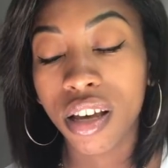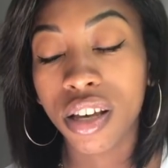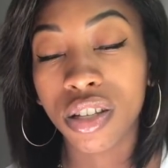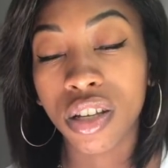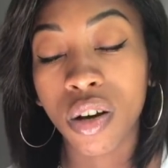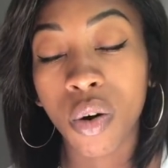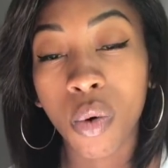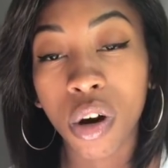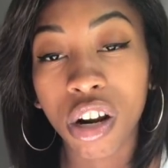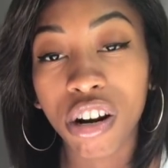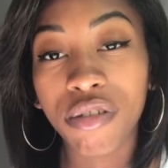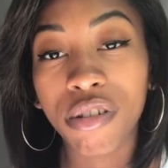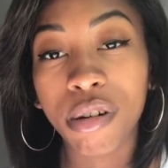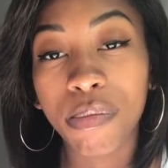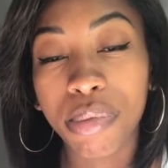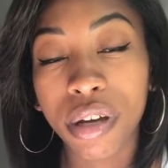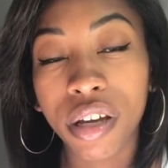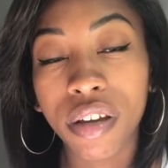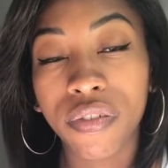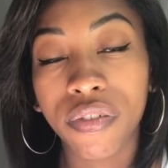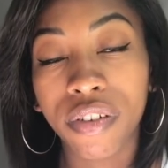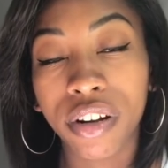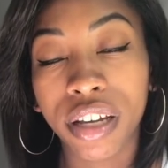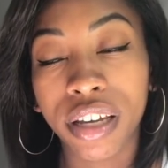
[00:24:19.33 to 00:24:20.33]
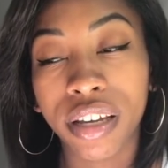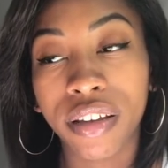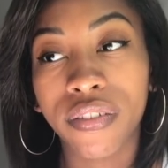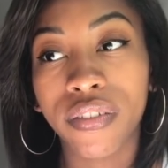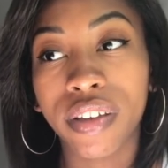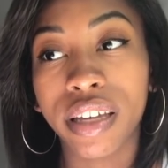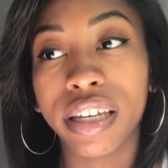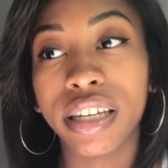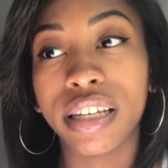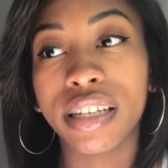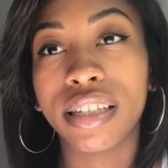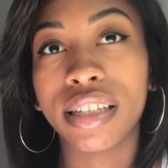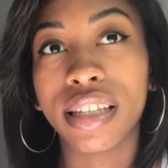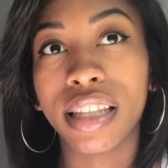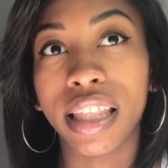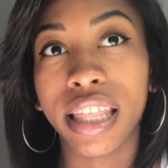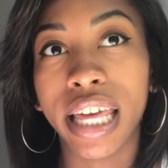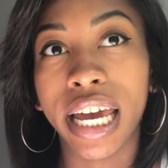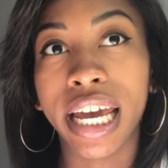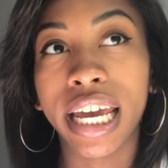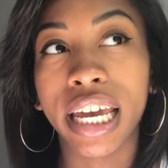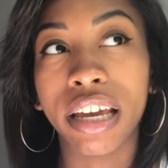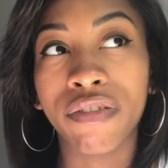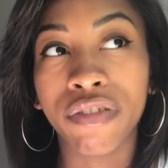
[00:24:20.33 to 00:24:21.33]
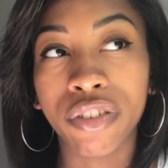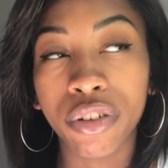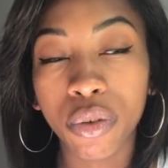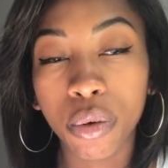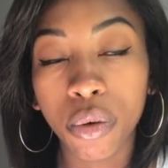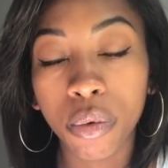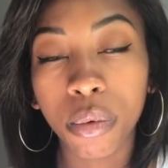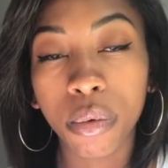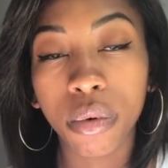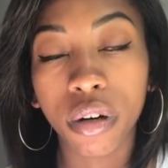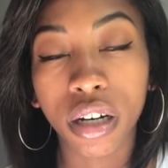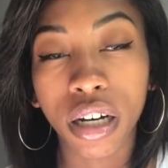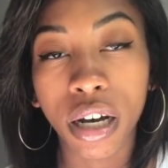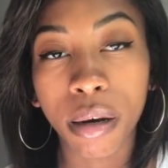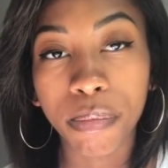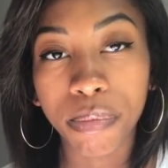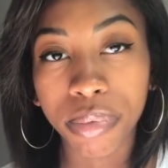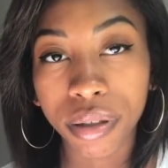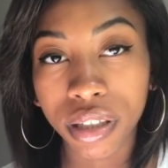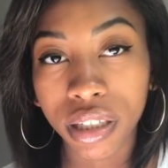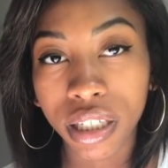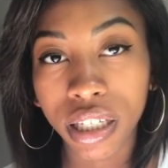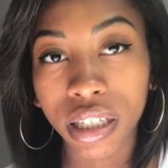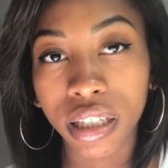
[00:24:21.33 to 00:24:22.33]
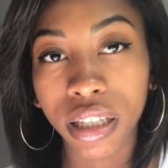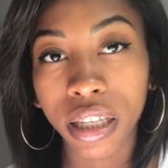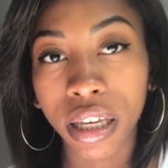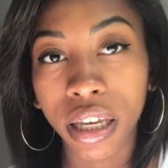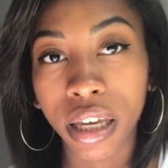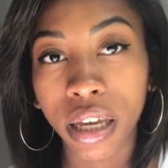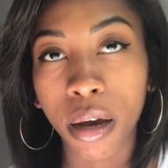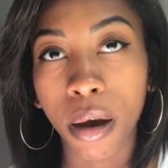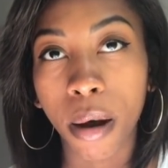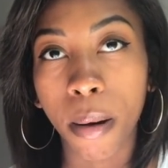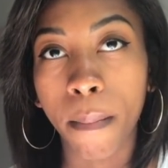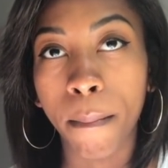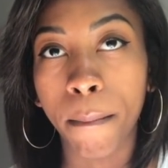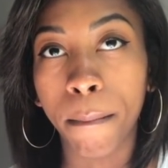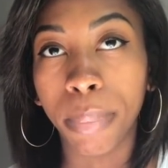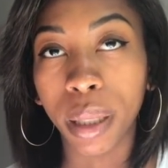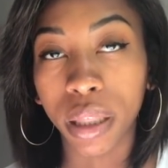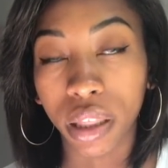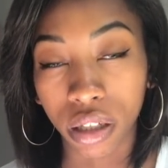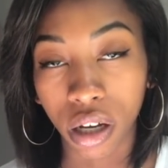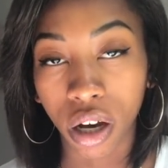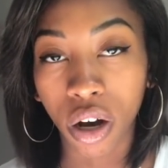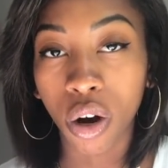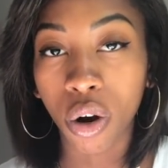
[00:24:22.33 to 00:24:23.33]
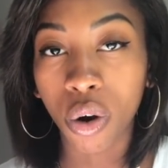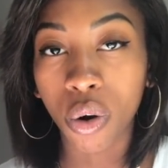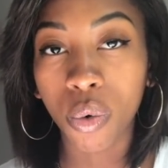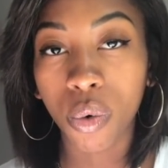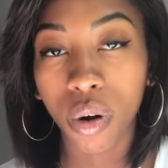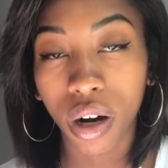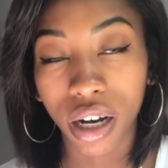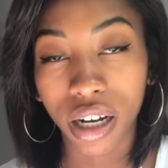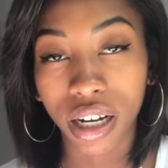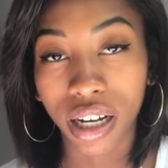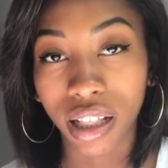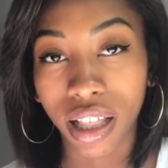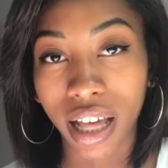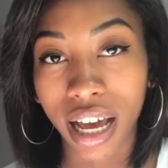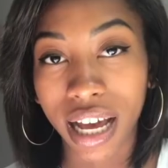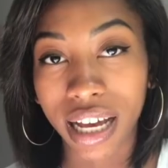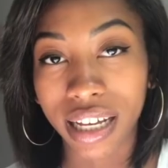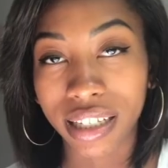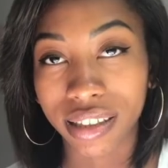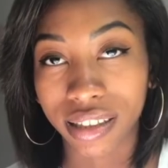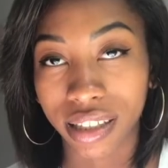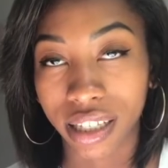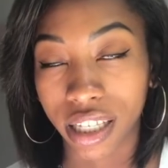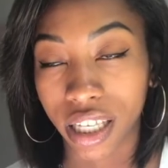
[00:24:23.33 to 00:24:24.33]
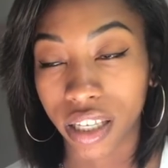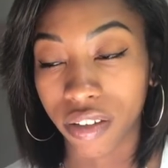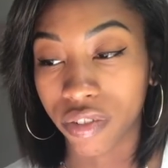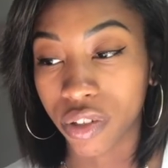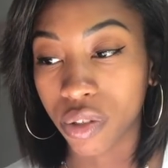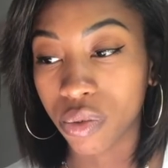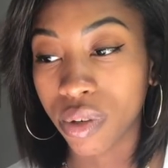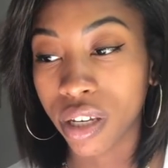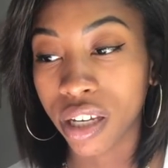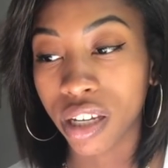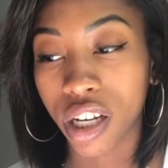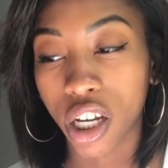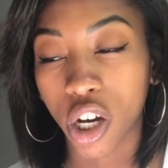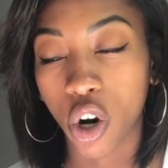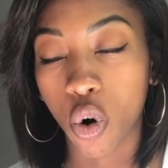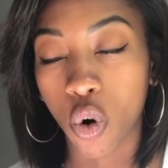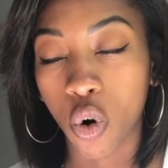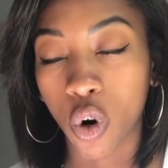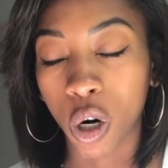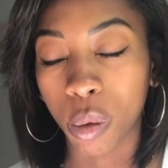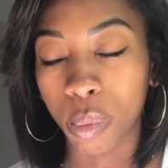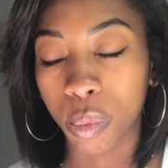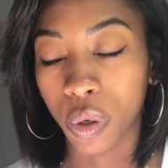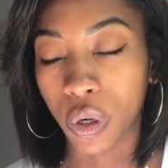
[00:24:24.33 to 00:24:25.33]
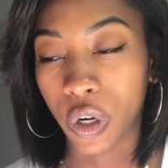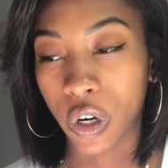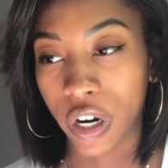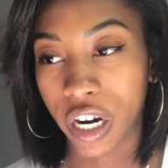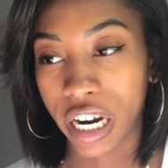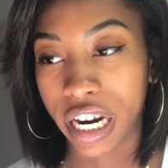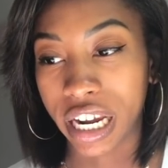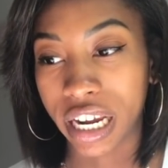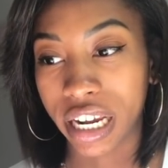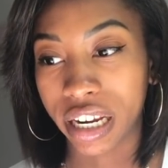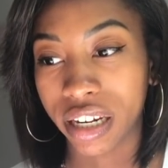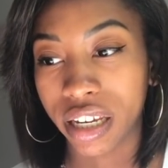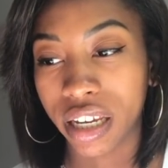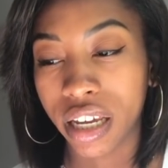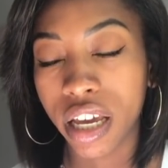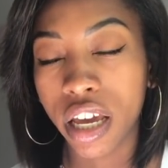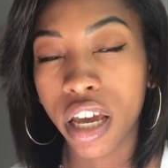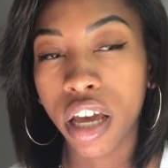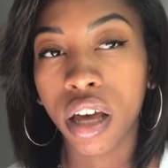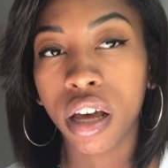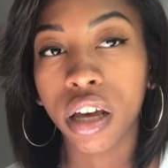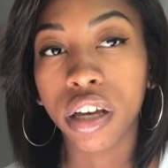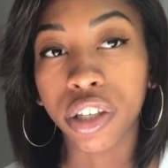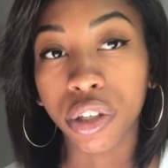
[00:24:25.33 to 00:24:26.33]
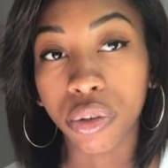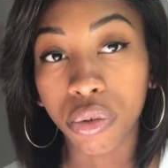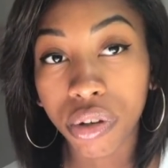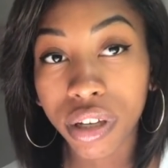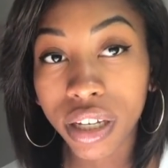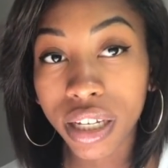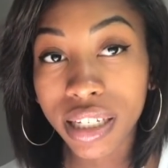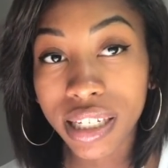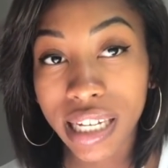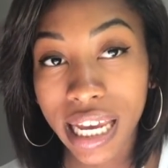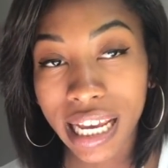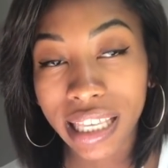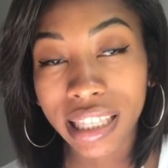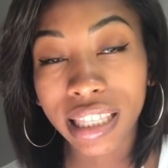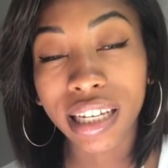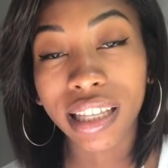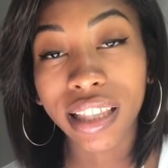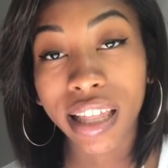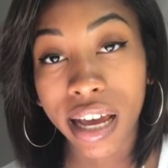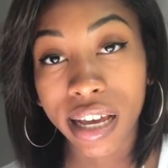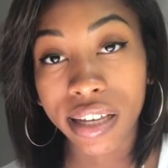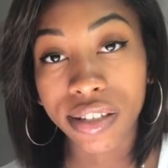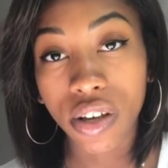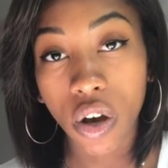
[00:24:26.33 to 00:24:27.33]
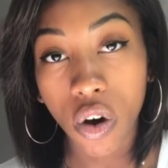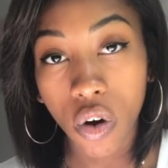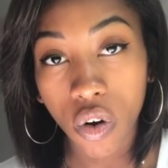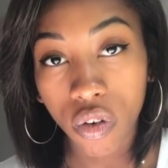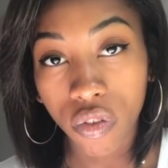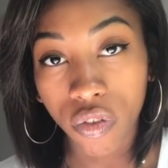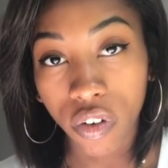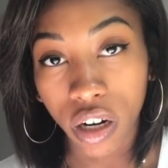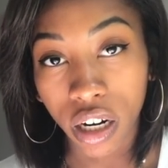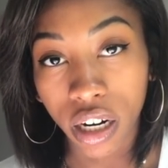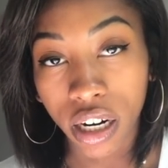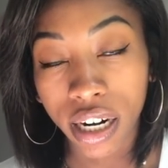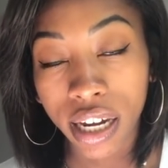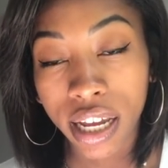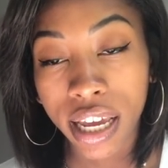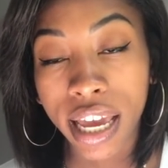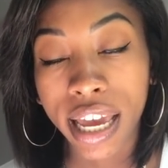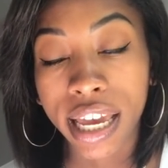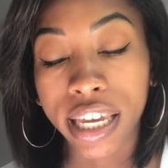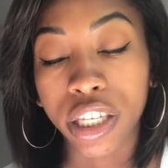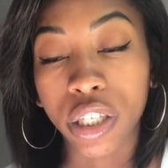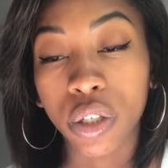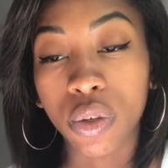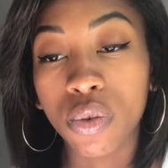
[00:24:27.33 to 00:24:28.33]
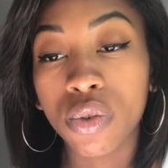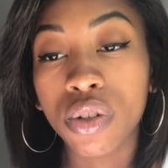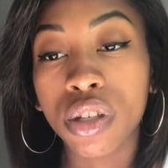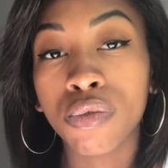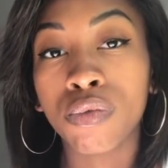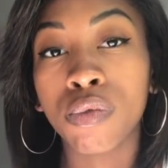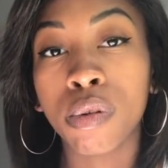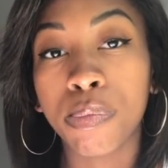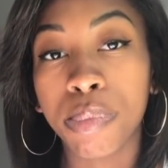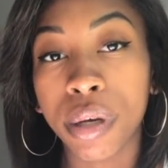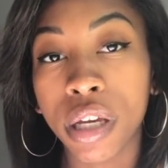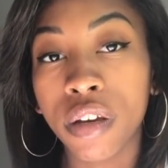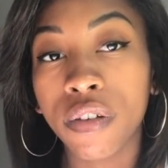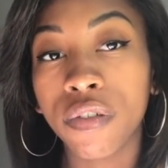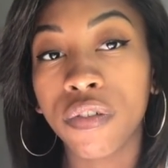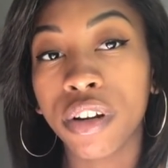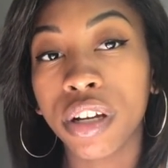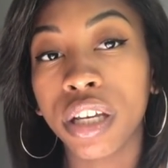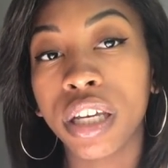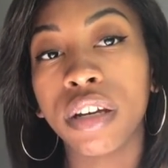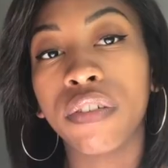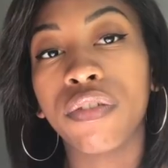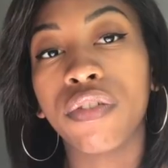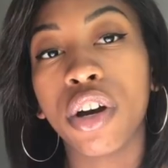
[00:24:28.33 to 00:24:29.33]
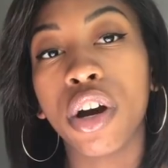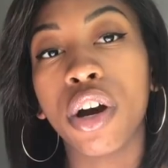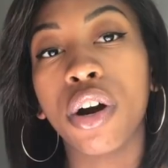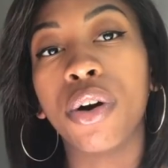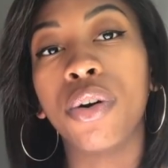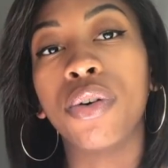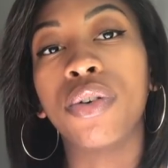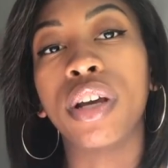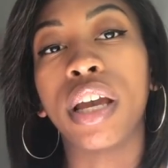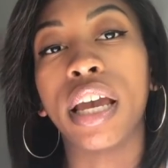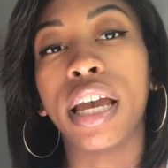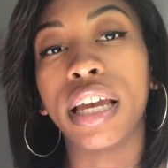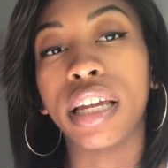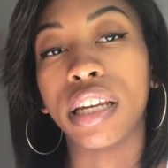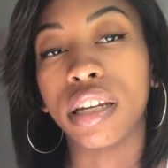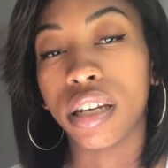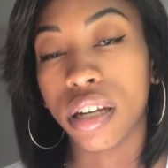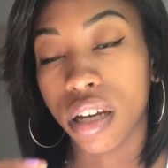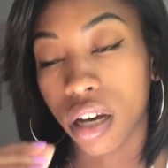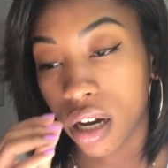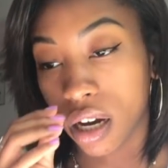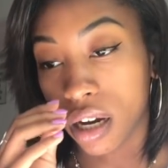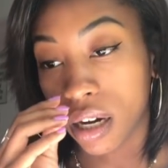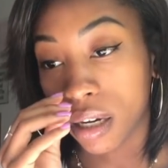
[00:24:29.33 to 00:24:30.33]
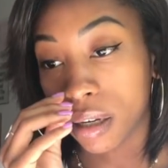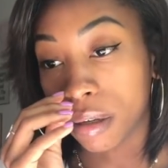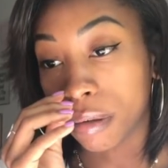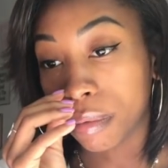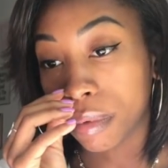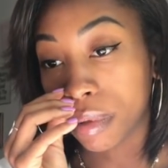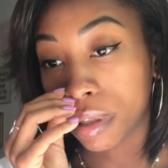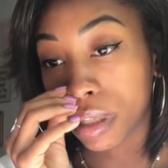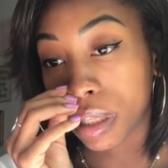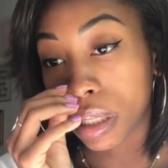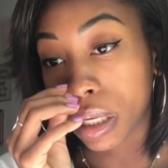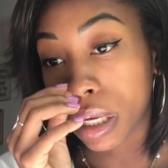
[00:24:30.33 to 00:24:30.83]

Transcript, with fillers: So what a repeat forgive is that if you completely blow a class, like if you get a horrible grade, you can take the class over, use a repeat forgive code, and um,